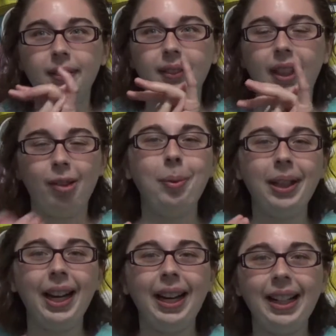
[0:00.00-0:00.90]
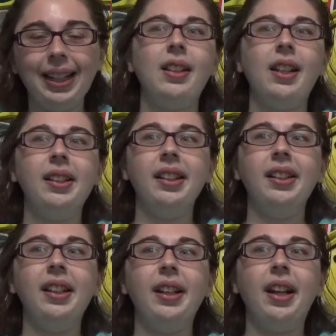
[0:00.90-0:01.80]
next Monday. And then
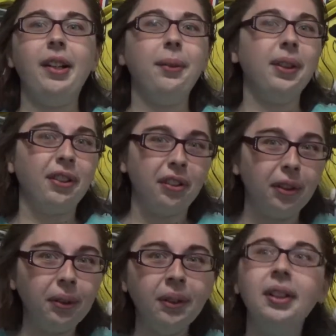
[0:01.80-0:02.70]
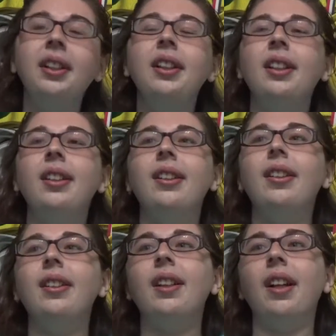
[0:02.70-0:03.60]
the other ones too.
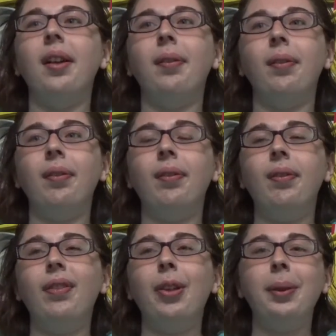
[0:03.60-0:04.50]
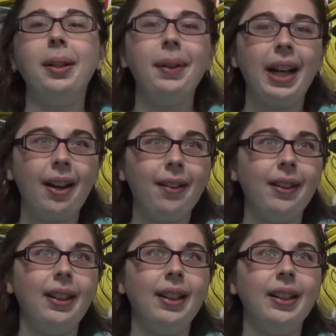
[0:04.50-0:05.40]
They'll be coming out.
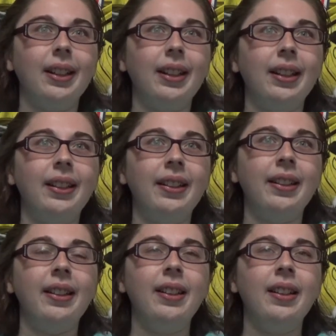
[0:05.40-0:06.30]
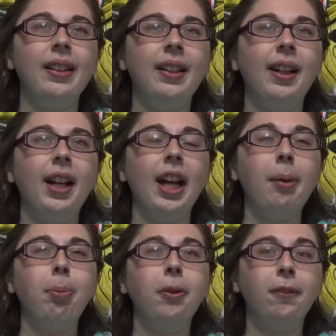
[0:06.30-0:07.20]
And then
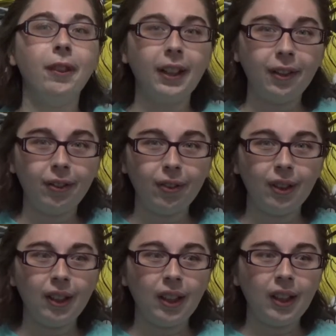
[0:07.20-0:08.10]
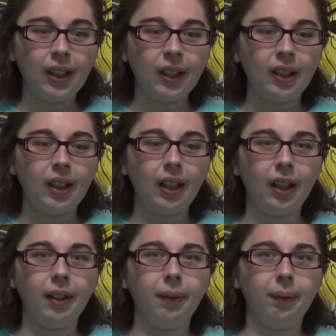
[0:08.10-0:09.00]
April 5th.
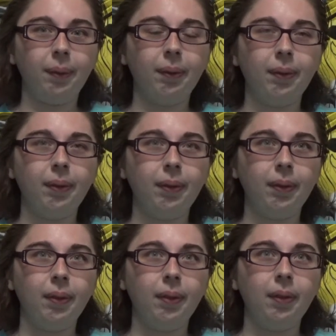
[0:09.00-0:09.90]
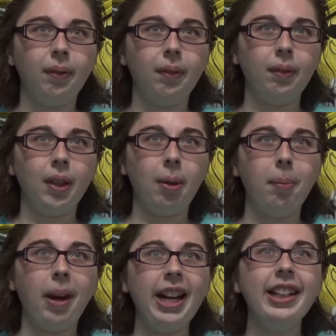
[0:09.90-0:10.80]
It
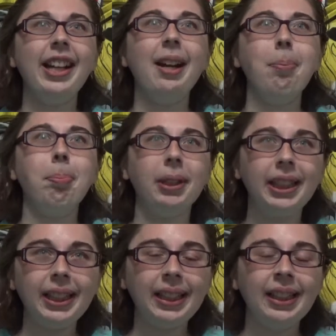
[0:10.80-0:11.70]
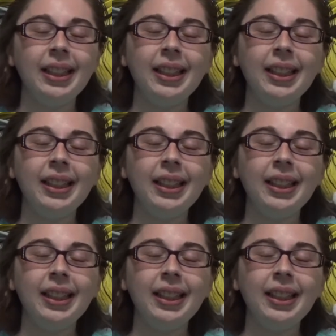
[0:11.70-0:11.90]
might not be